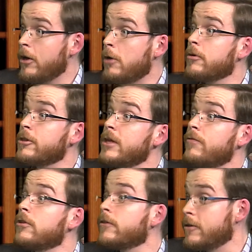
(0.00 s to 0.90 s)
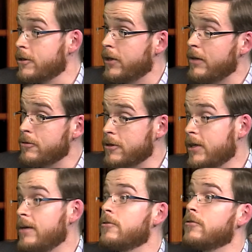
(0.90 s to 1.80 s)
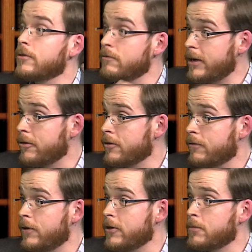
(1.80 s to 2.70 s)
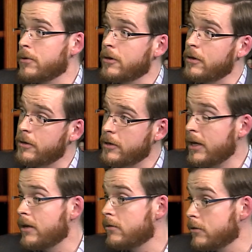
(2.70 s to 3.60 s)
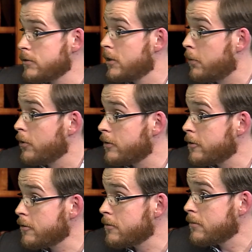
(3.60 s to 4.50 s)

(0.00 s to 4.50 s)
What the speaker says: amongst several other disclaimers that keep doing the rounds on Facebook, are, again, utterly pointless.